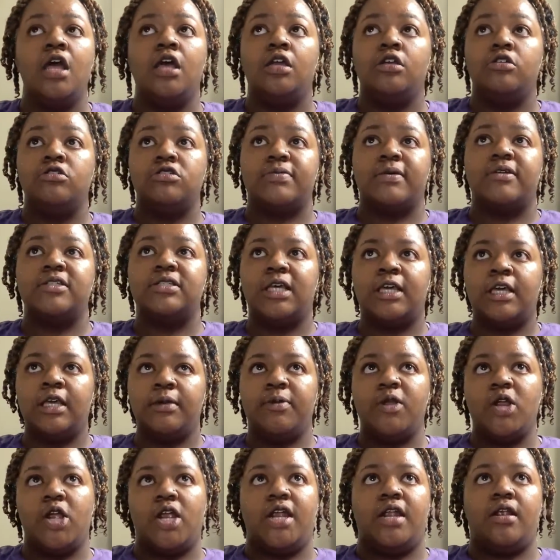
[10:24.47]
You're supposed to keep
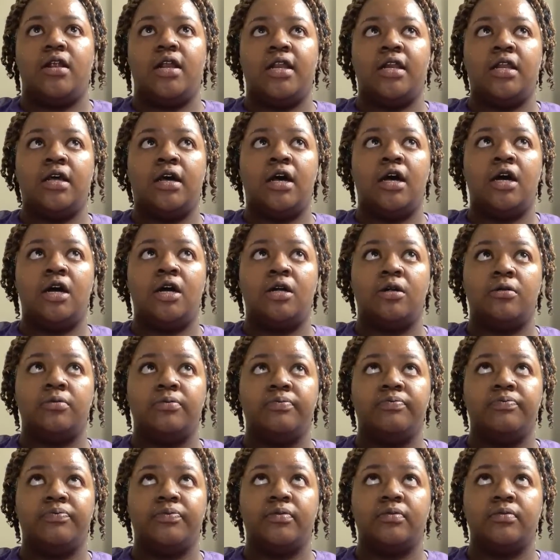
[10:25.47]
your hair in a
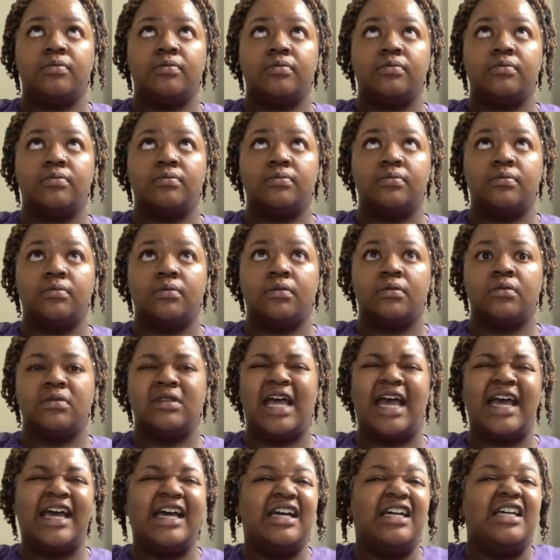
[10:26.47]

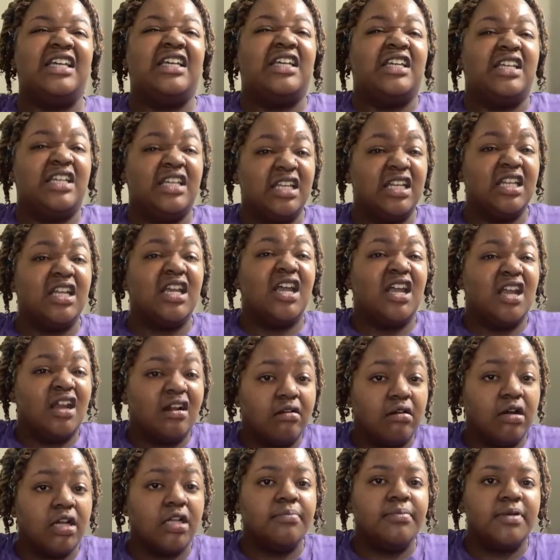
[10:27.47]
not a heated
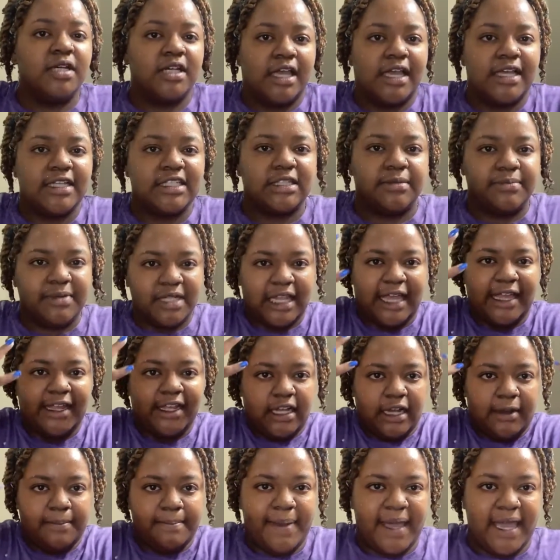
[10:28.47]
area, but it has to be like
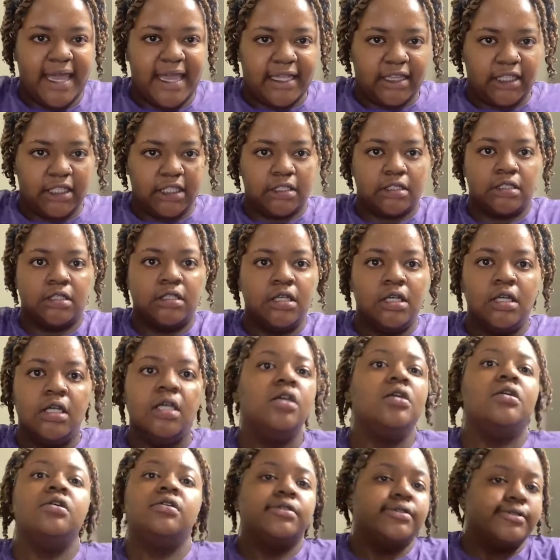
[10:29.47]
compact, and
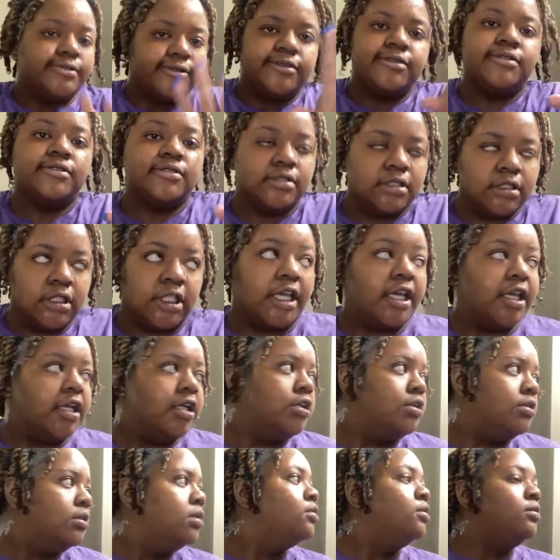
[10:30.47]
yeah,
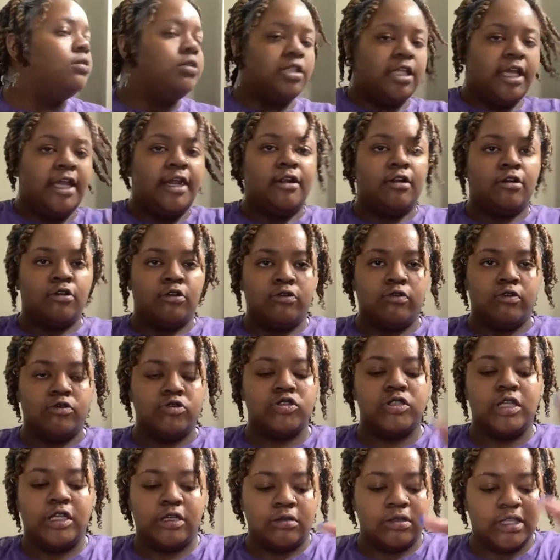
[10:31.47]
the hair gurus
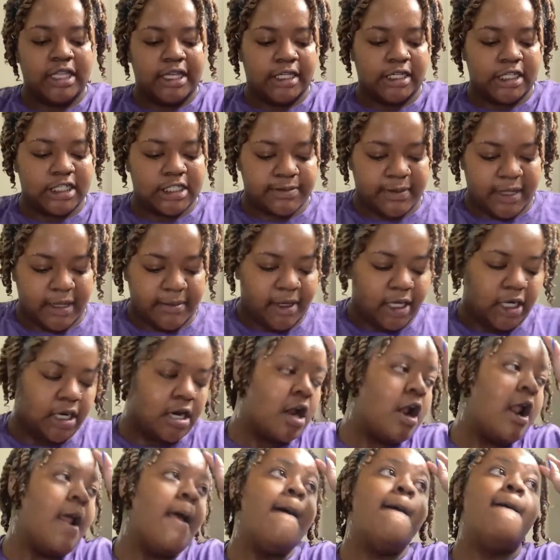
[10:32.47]
know, they can explain better.
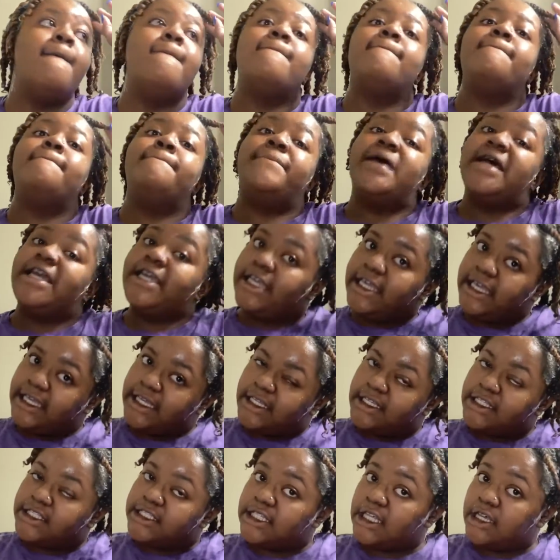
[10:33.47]
But
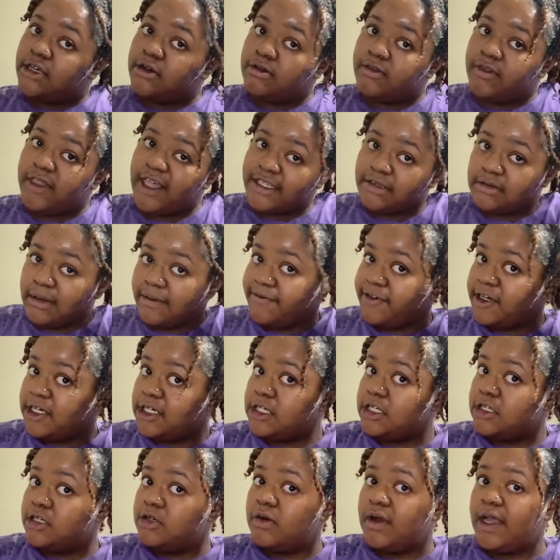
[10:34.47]
yeah, so that's what I'm gonna
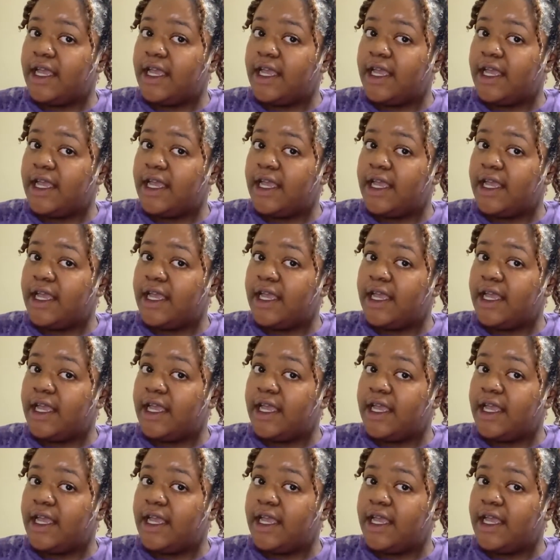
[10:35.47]
do.